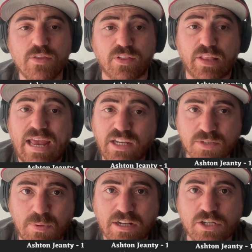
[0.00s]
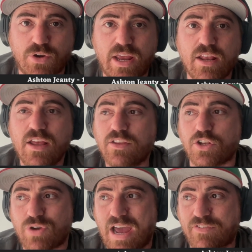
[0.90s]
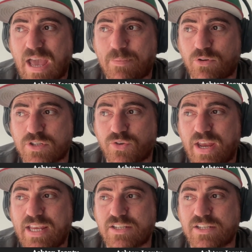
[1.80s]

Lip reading: The landing spot's great. The draft capital is great.